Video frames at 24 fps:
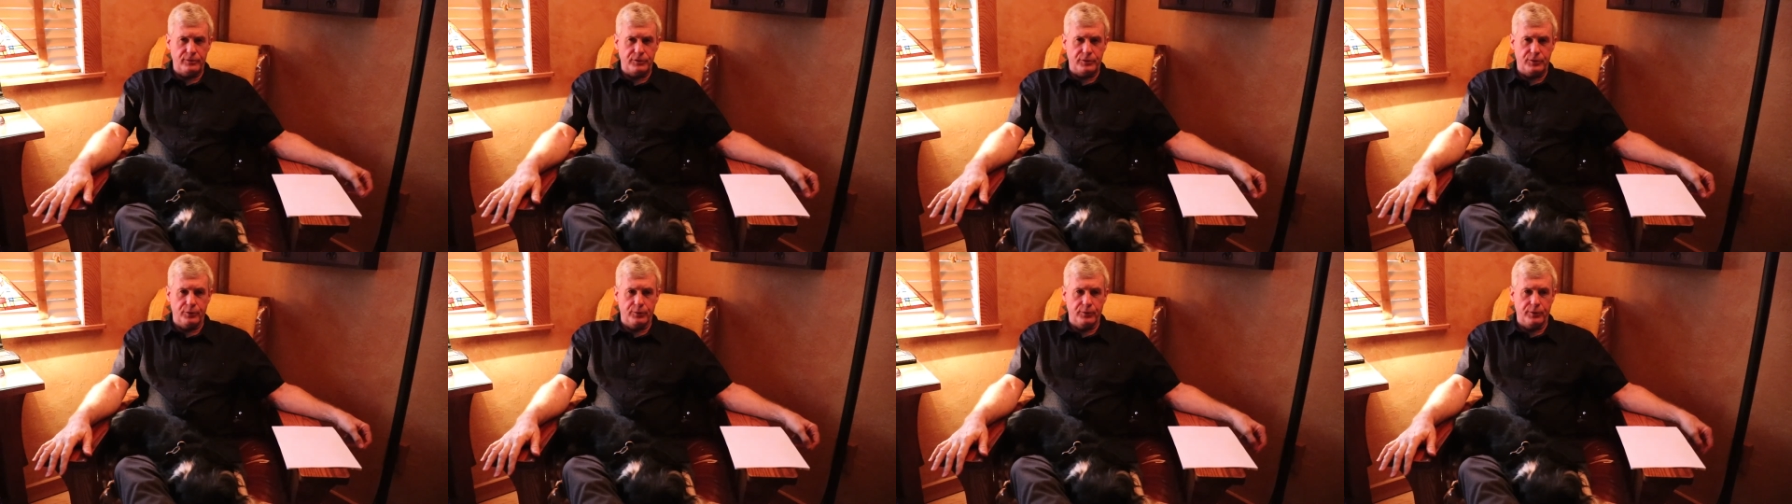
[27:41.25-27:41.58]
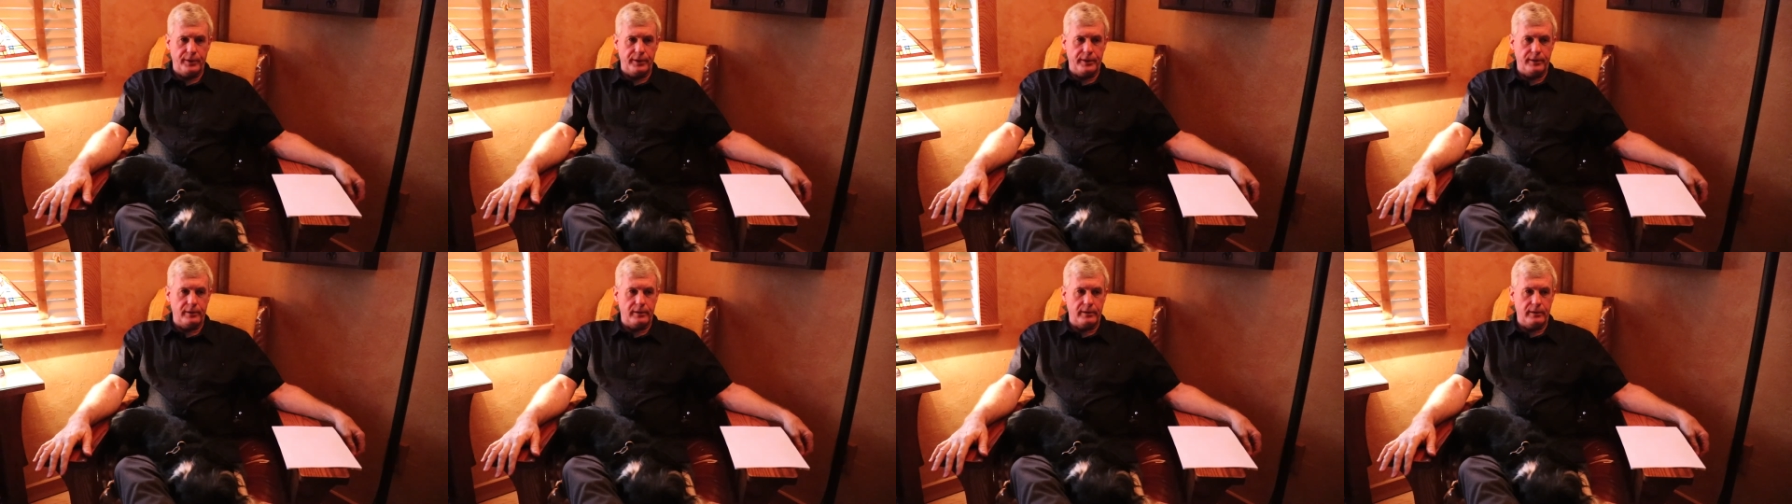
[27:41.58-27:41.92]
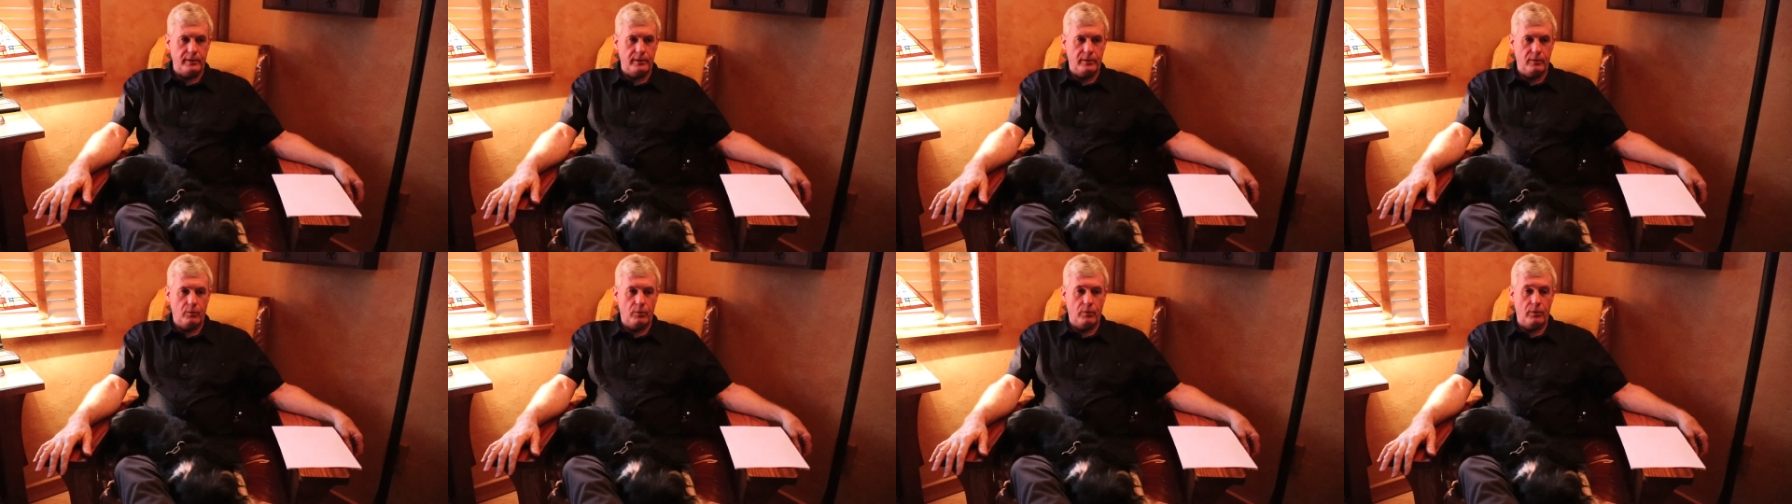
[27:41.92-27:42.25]
it was
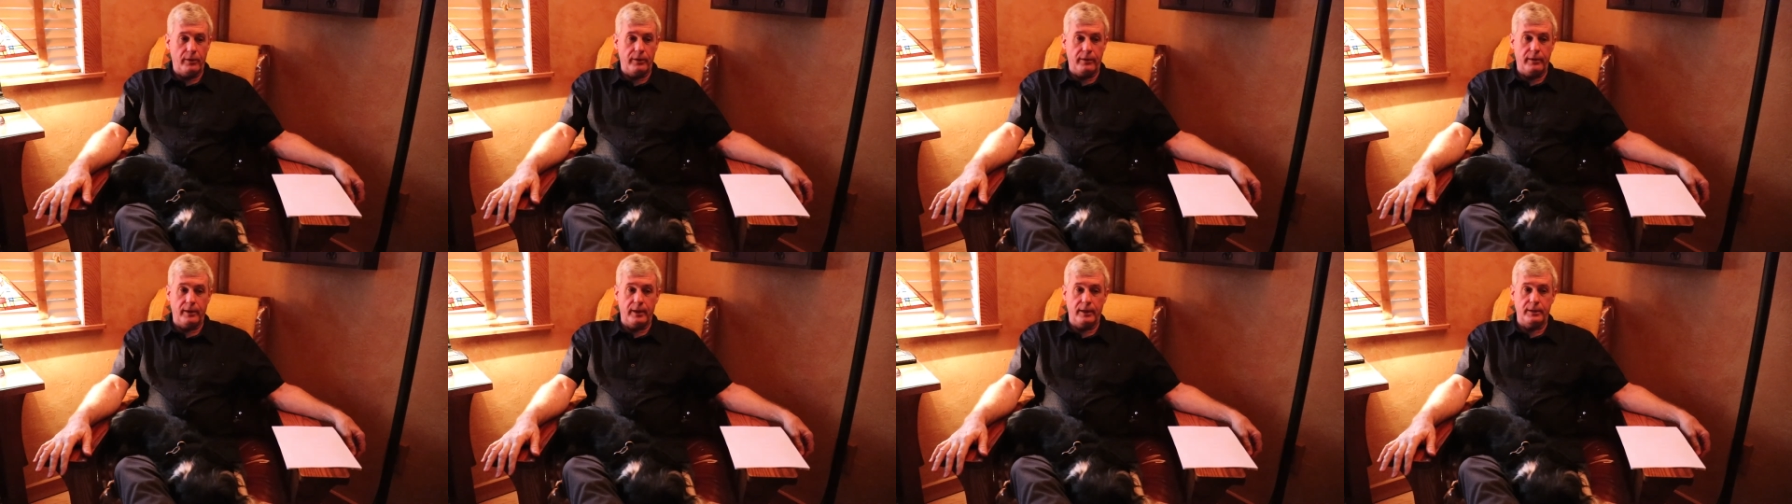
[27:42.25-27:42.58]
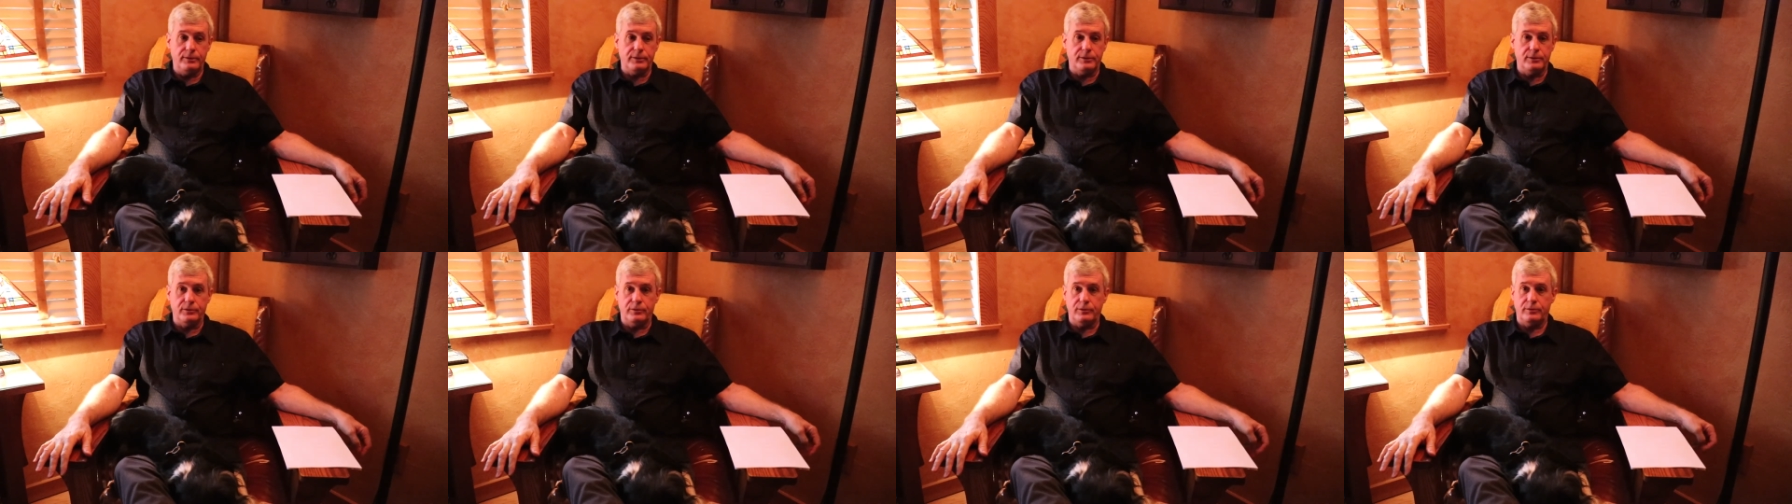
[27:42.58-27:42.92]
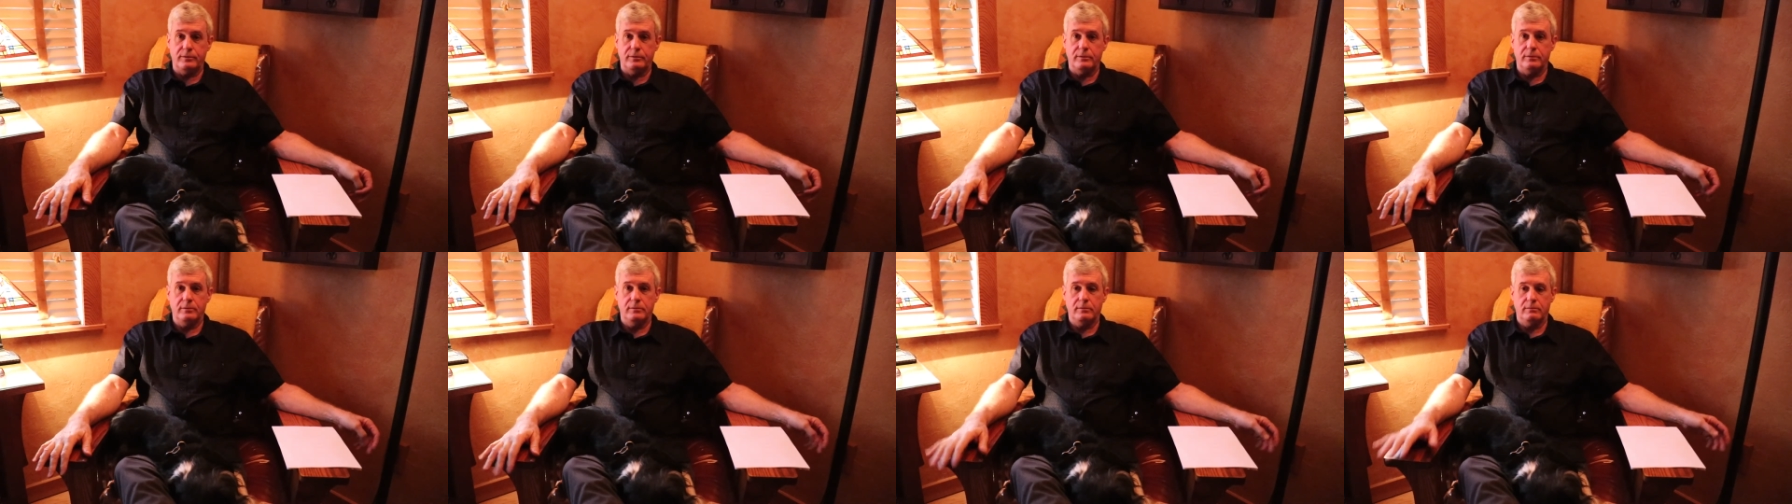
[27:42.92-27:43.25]
Greenland. One of the
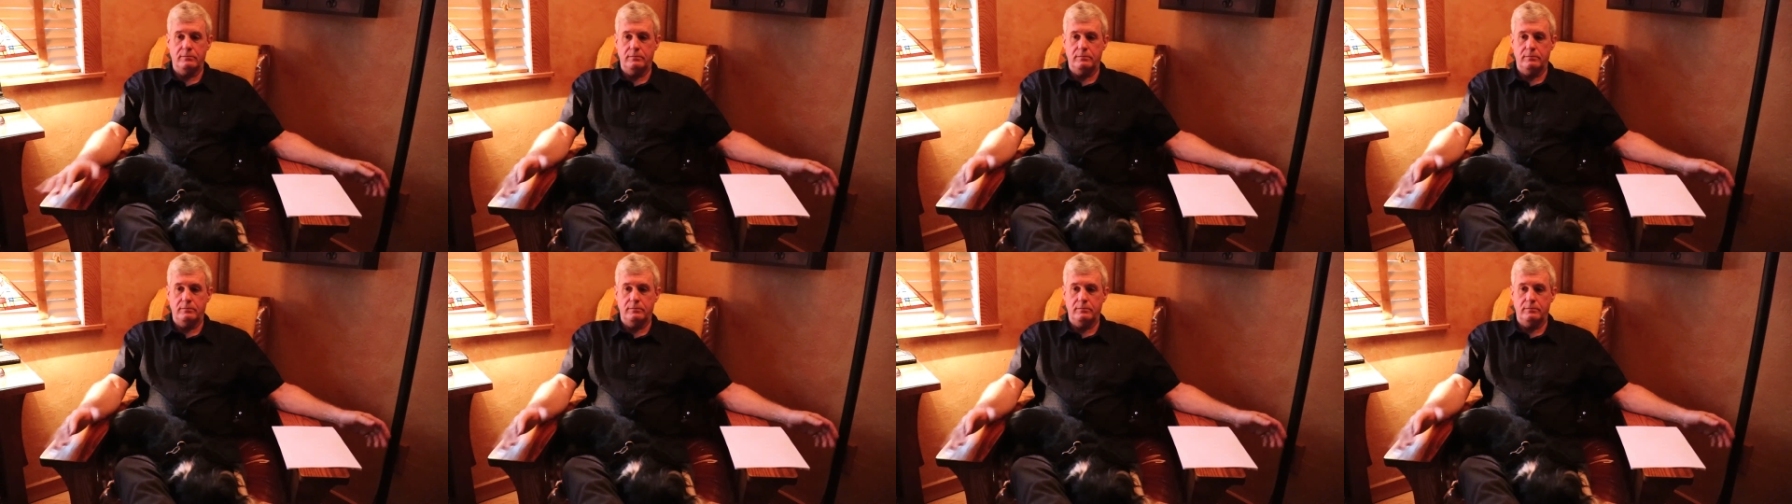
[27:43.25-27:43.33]
engines